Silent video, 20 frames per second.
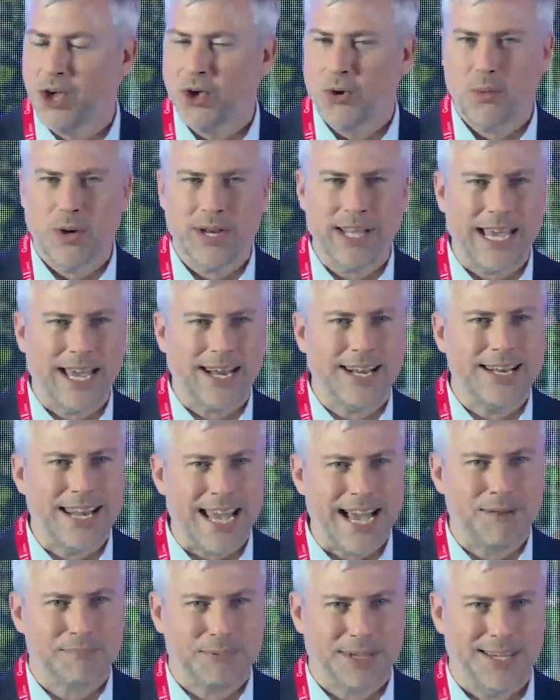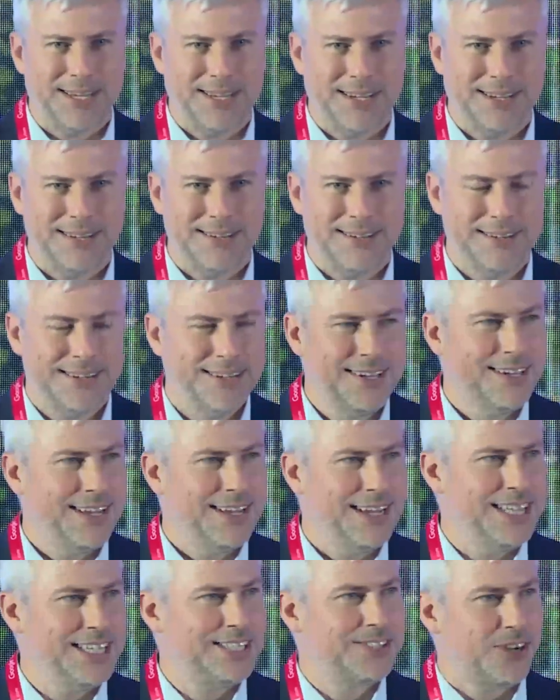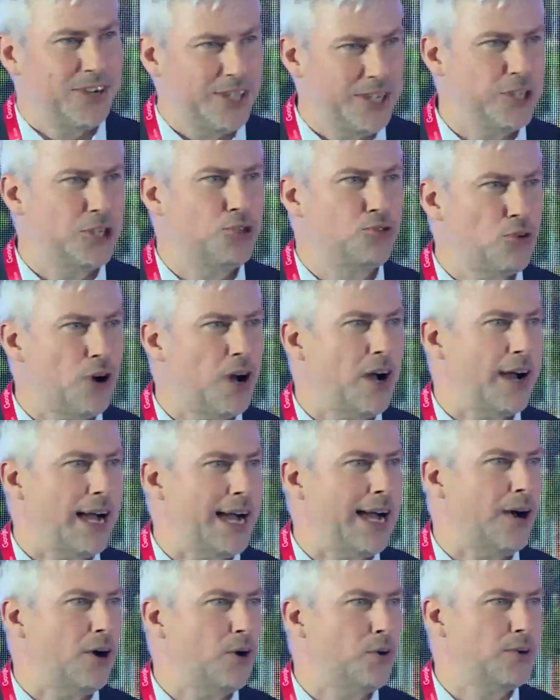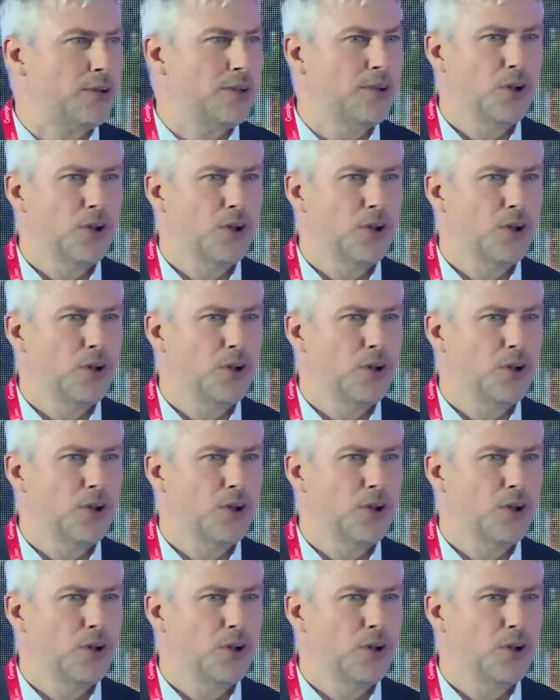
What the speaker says: when he had a napkin and he started to draw out